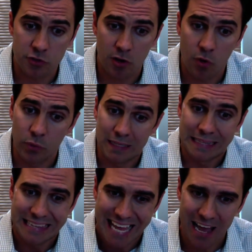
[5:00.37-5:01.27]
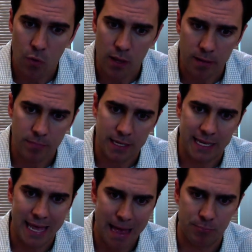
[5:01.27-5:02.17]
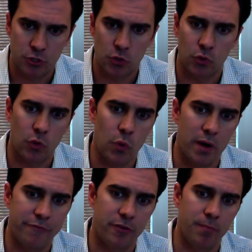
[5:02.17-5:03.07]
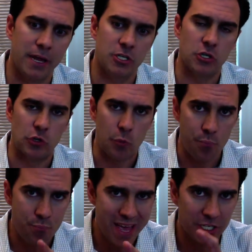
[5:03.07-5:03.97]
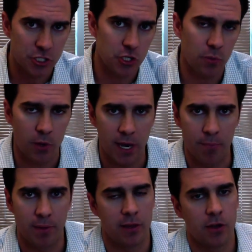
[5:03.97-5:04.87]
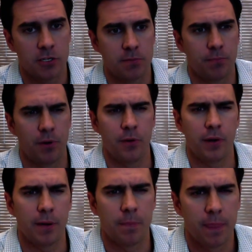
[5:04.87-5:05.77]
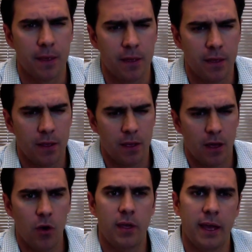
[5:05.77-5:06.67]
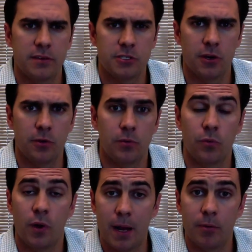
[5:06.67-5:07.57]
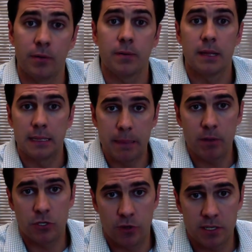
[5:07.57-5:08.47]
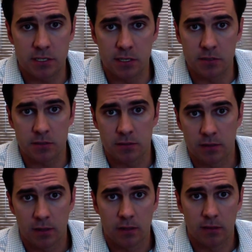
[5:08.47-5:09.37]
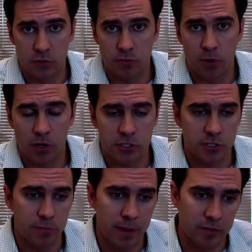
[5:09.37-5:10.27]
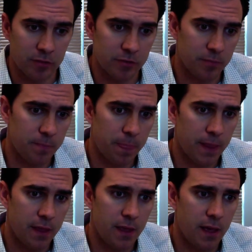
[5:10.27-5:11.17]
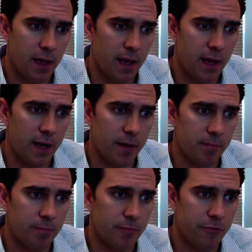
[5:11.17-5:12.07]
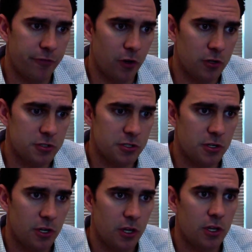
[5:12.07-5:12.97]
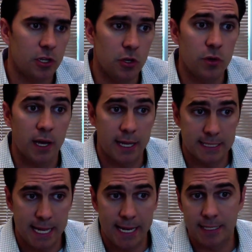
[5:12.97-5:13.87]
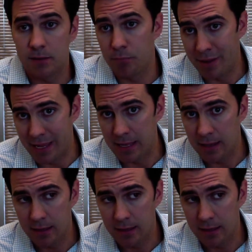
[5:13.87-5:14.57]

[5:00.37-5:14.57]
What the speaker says: call will allow him to capture your information, pitch you on a penny auction program. Okay, so Robert, let me address these remarks in your message. First, you contacted me